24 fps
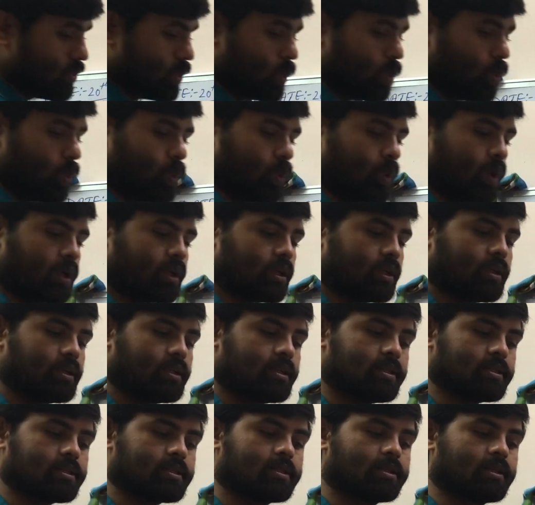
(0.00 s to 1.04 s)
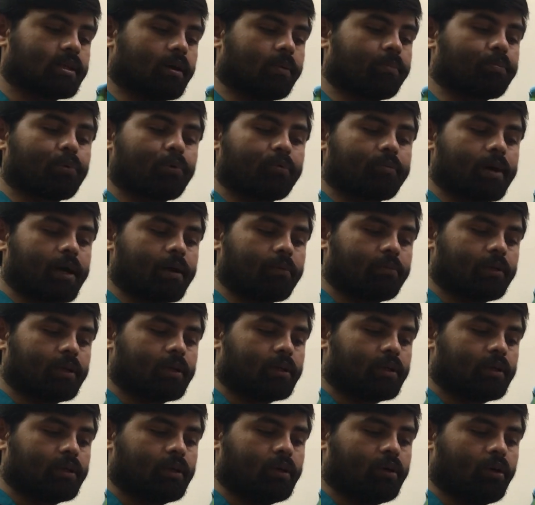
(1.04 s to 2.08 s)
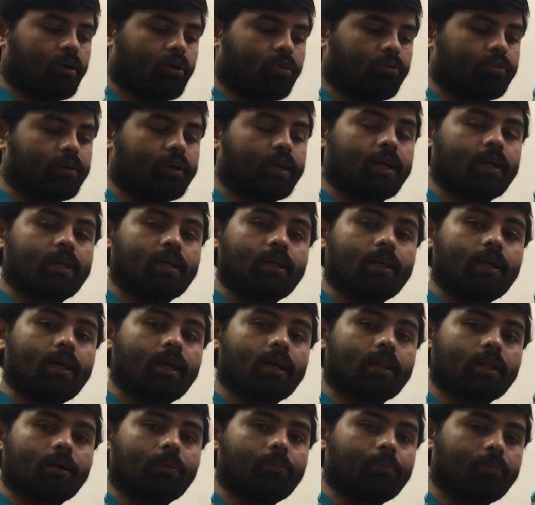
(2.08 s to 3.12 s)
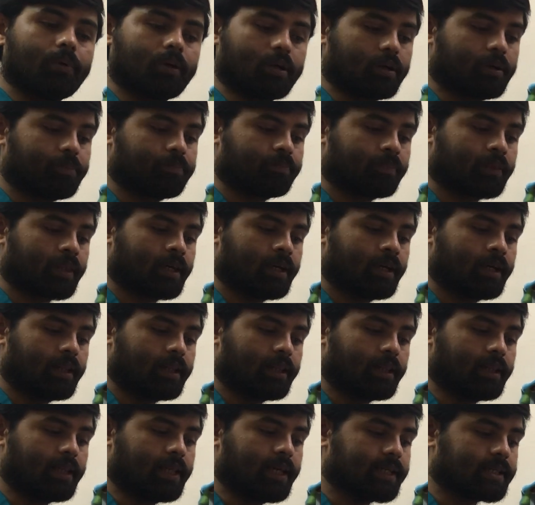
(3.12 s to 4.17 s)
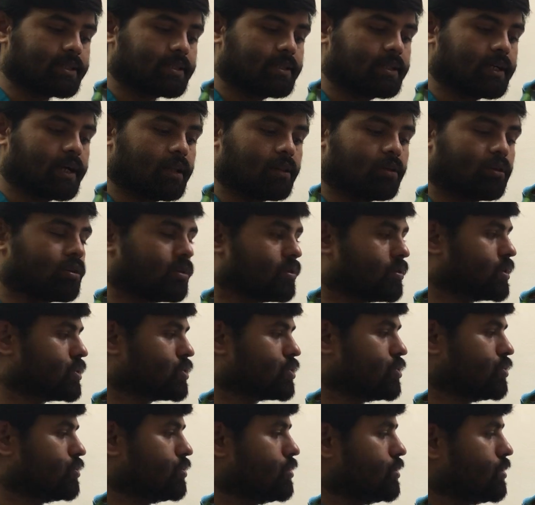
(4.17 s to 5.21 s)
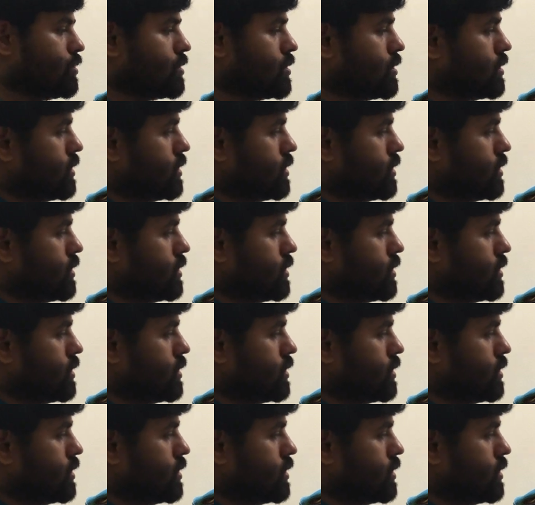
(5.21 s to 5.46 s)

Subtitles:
what is the probability of getting a number less than or equals to 4?